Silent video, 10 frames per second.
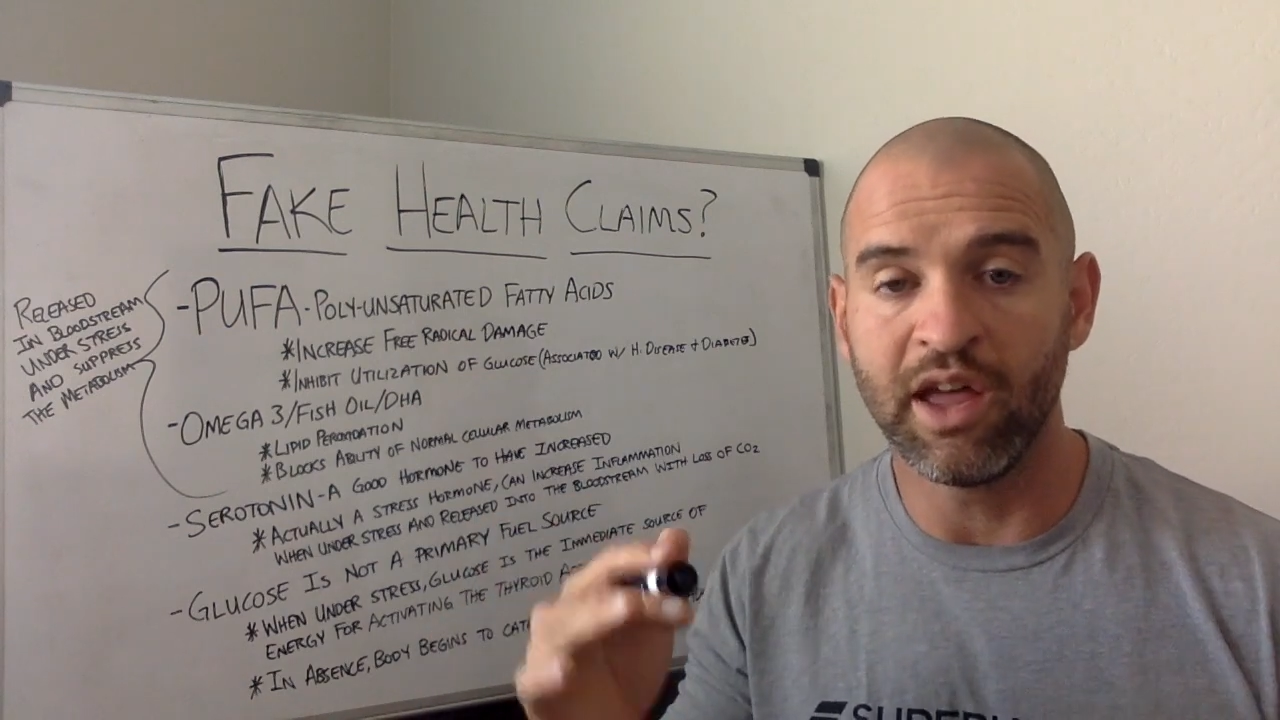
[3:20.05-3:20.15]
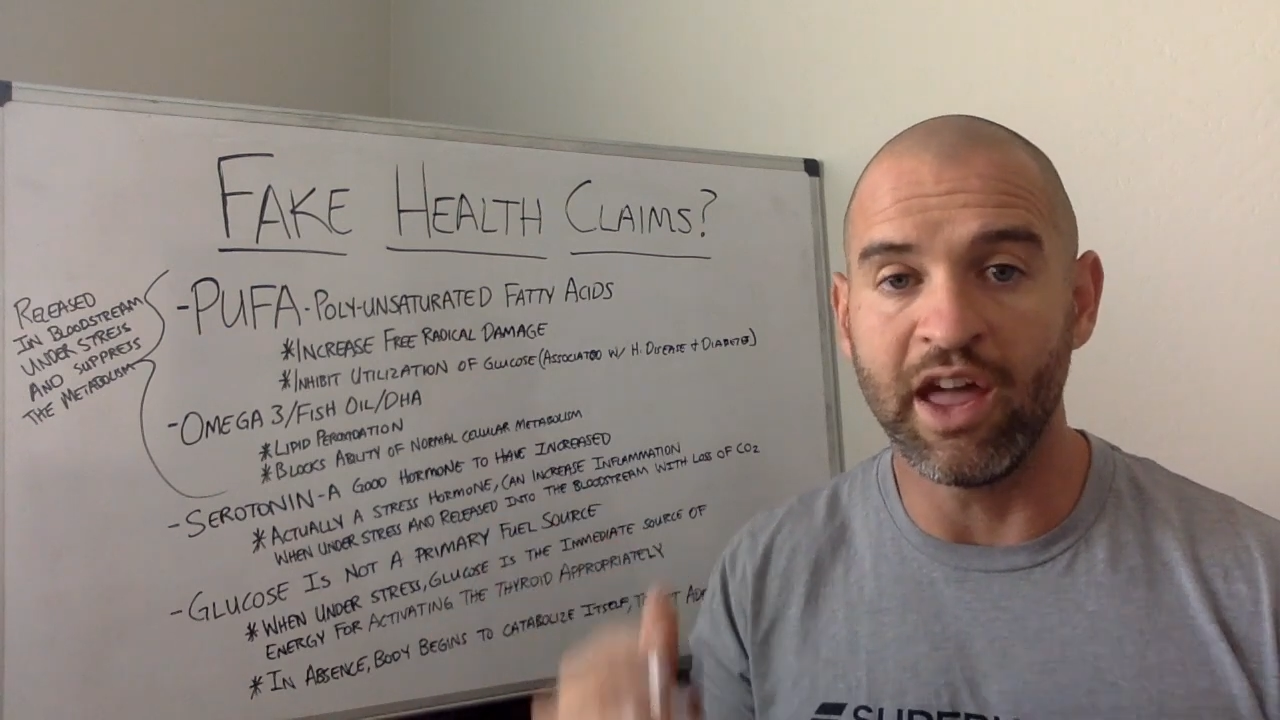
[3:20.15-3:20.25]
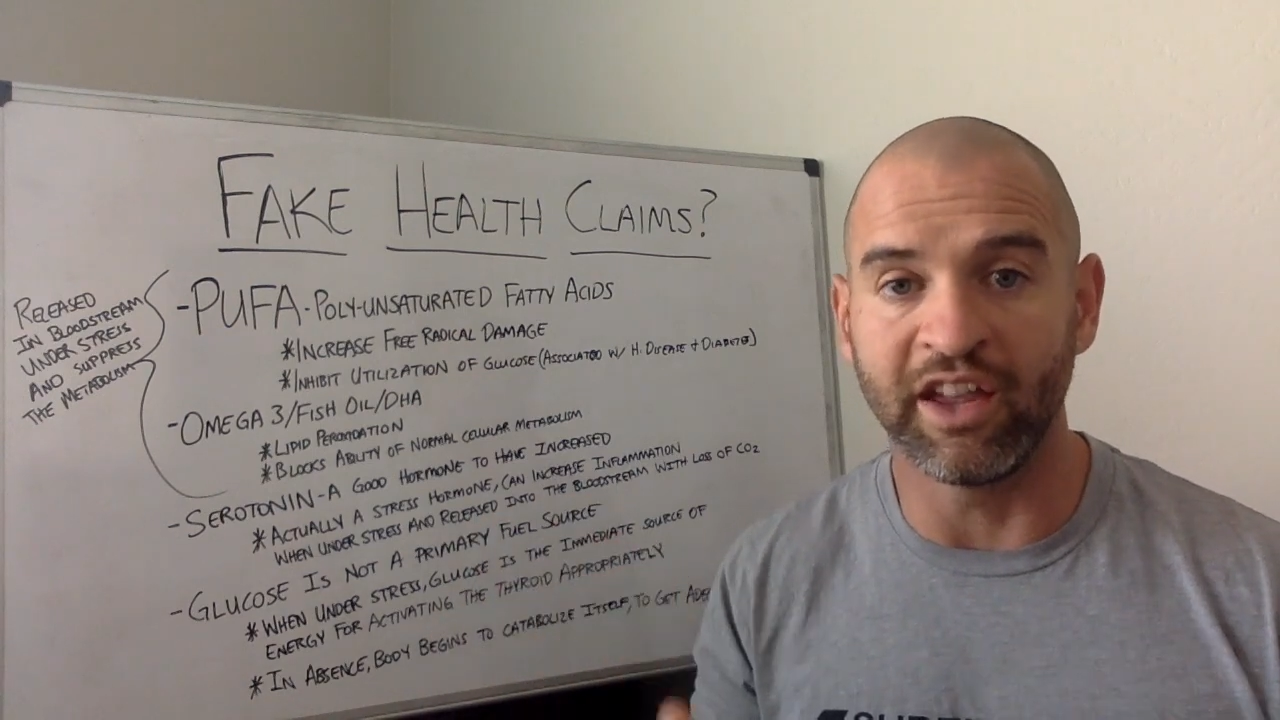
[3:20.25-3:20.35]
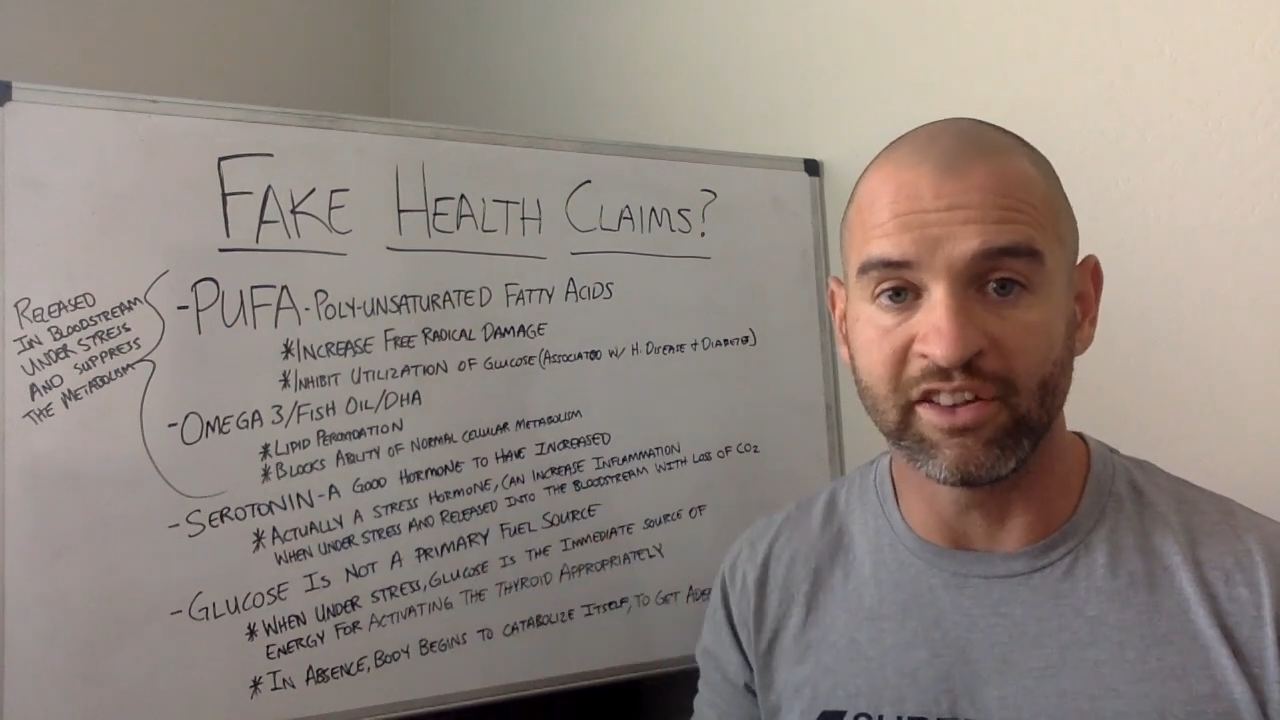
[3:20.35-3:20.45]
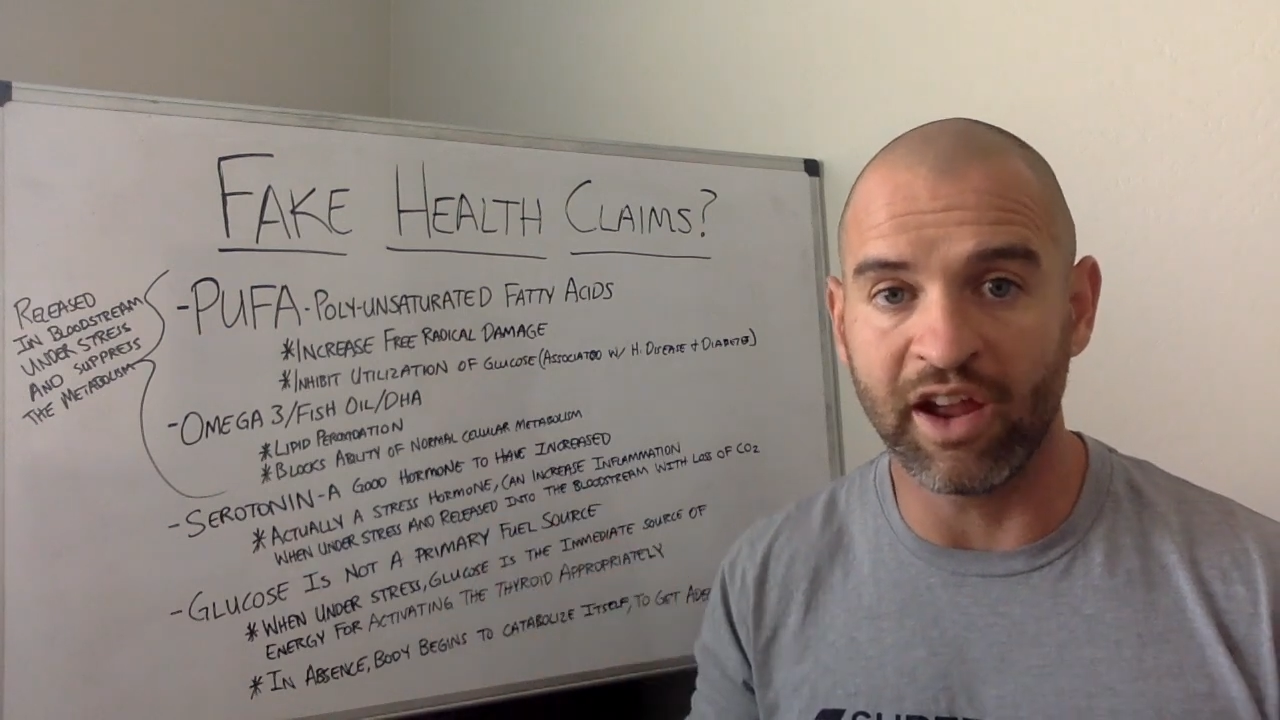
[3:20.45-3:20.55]

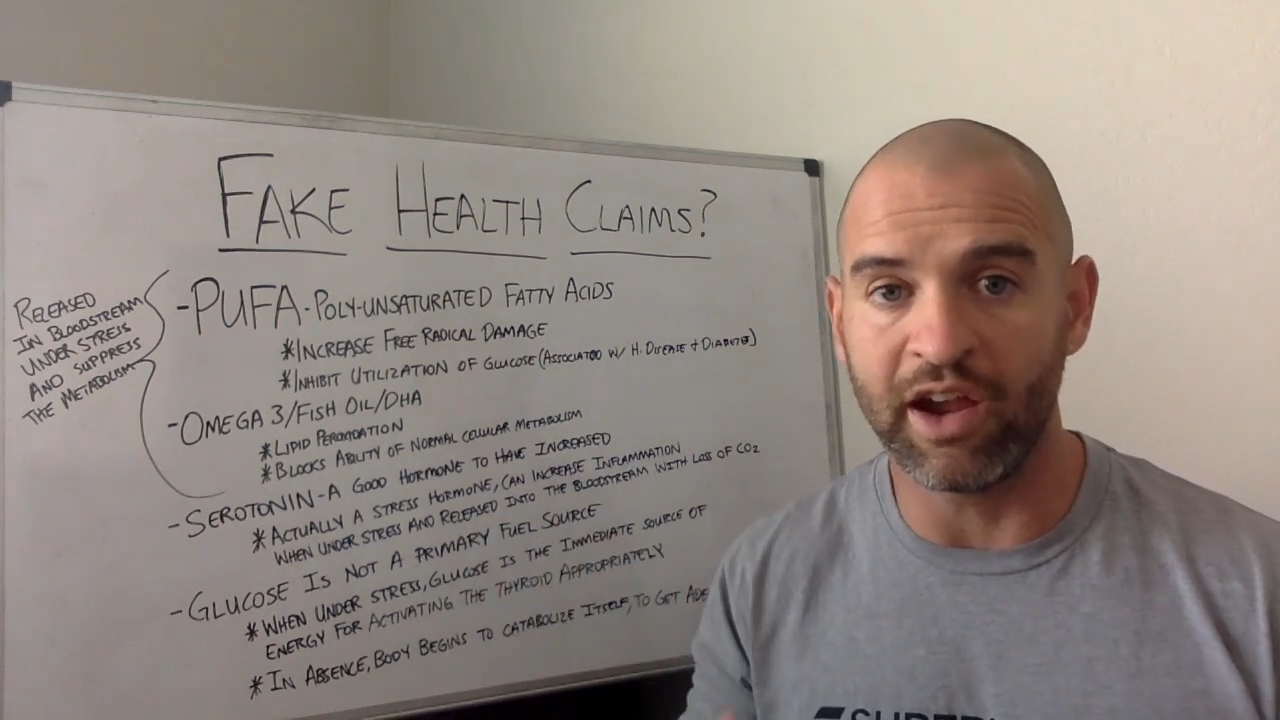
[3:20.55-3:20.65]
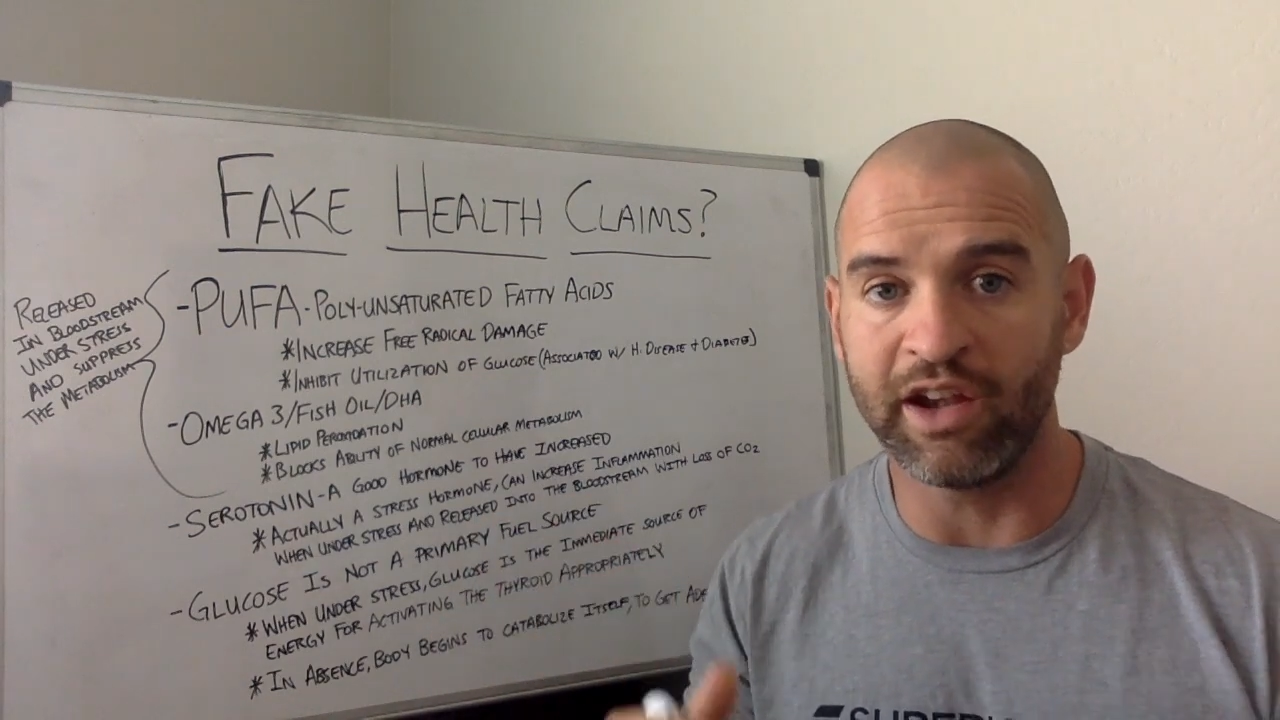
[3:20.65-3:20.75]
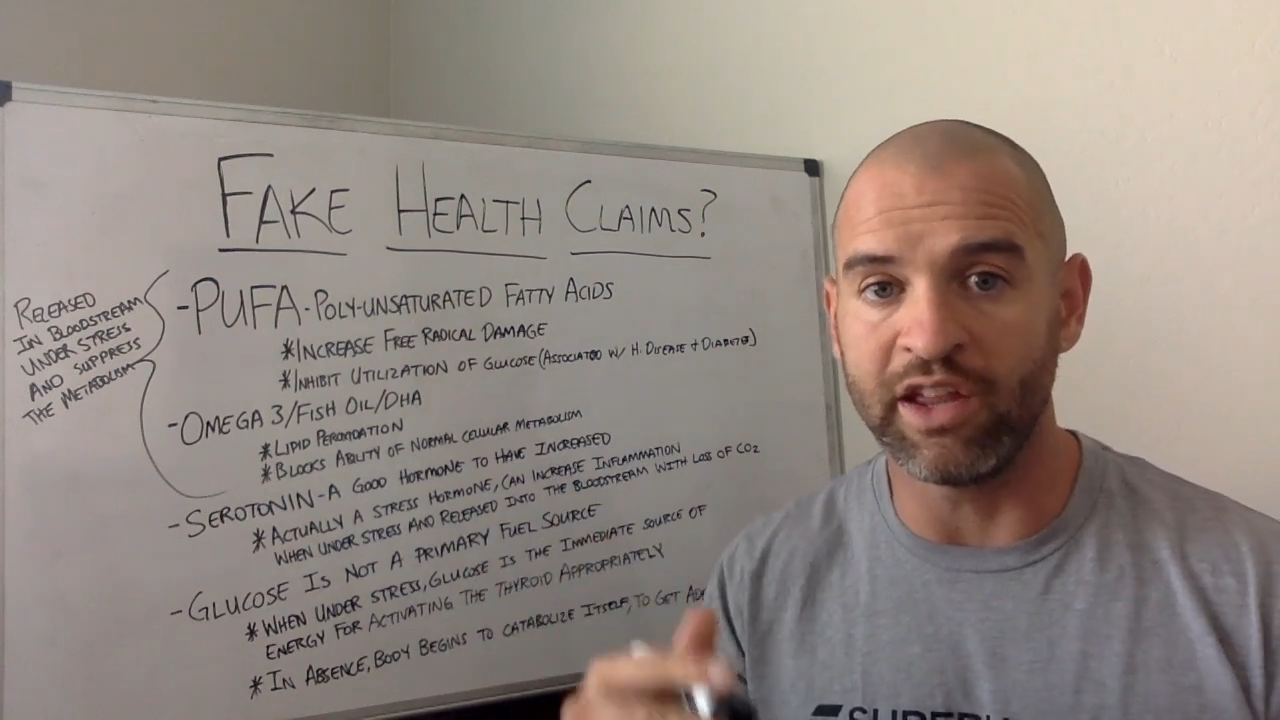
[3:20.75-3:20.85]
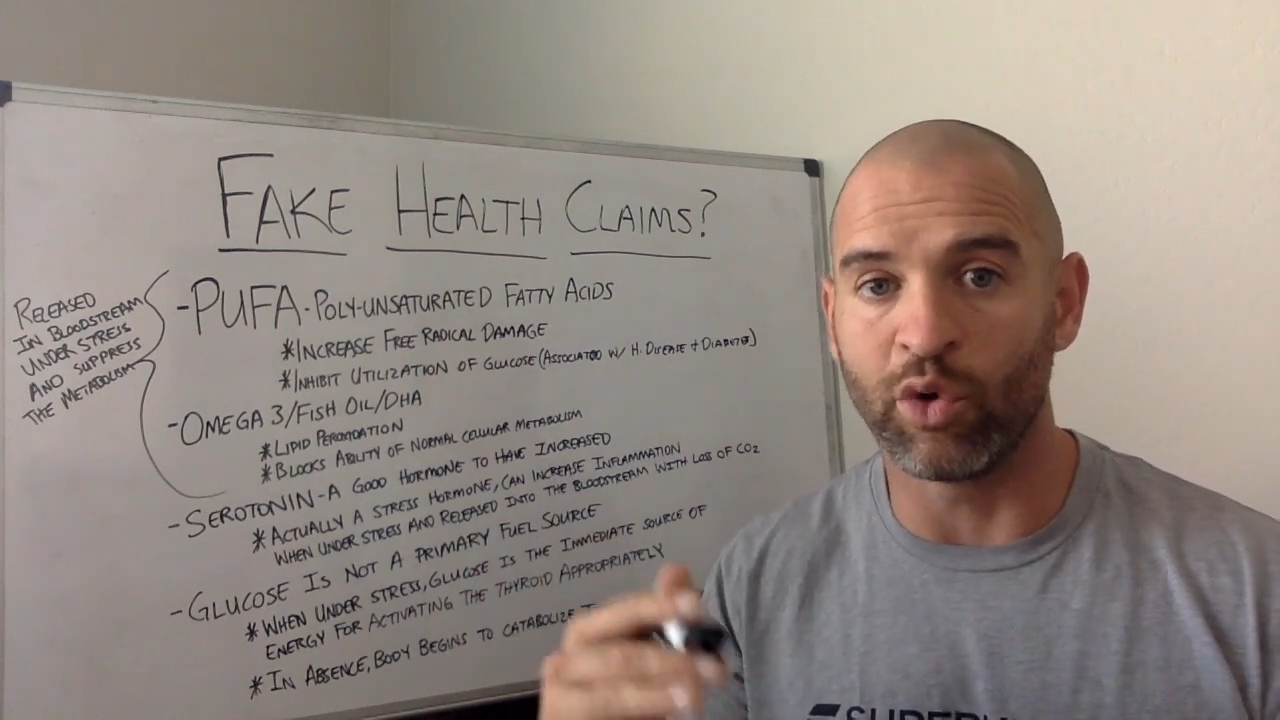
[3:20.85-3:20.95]
anxiety,